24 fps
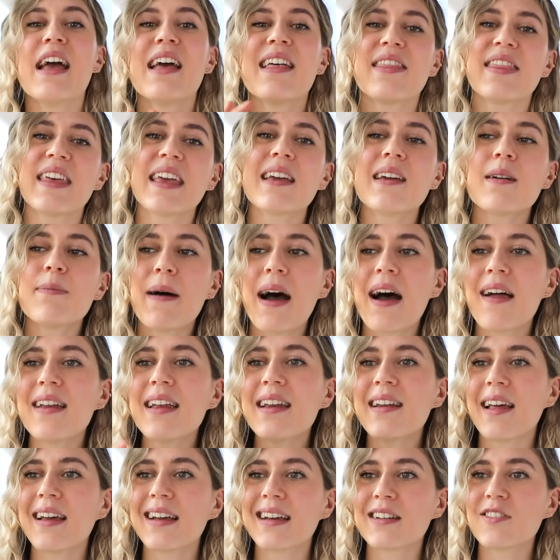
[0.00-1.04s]
Think about
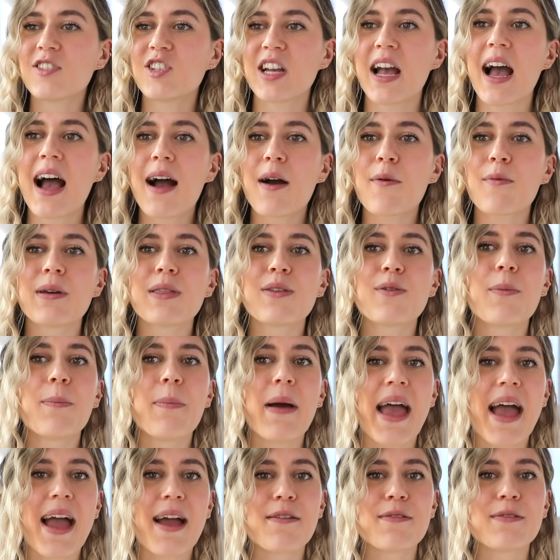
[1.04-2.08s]
it like a chat with your
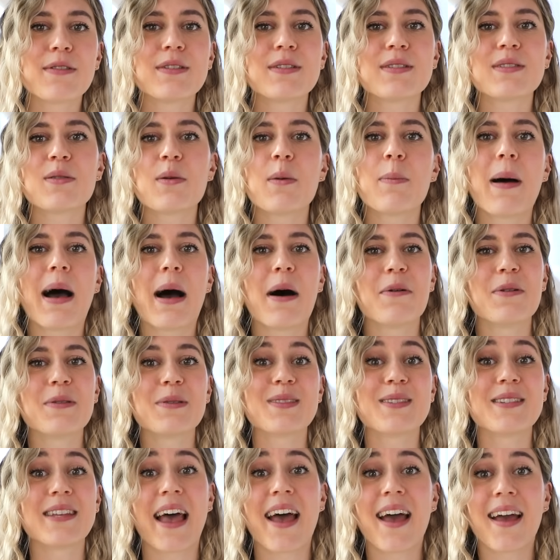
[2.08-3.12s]
parents about
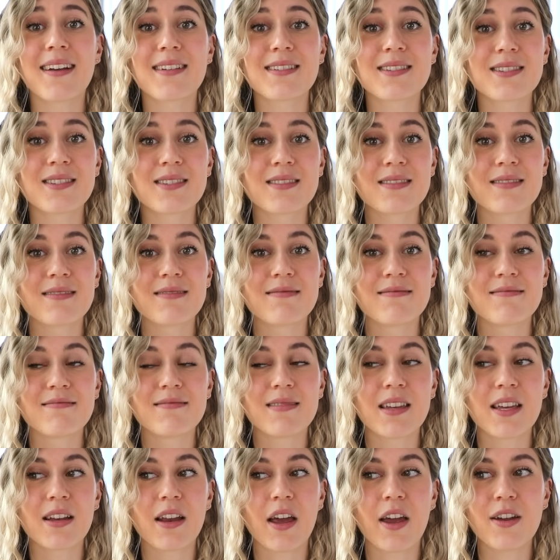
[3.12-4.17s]
sex,
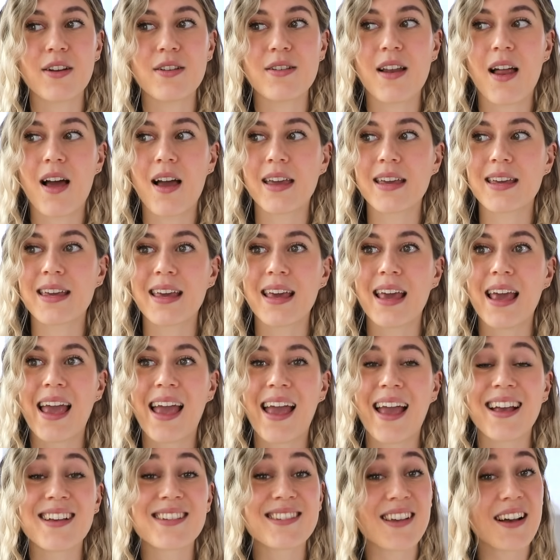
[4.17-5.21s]
you know? Like,
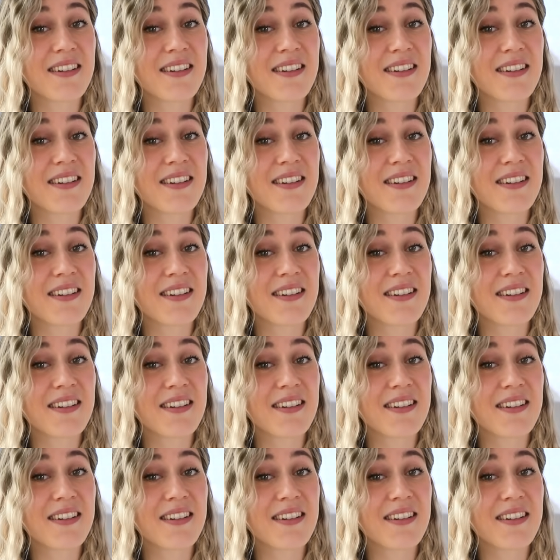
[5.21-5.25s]
it's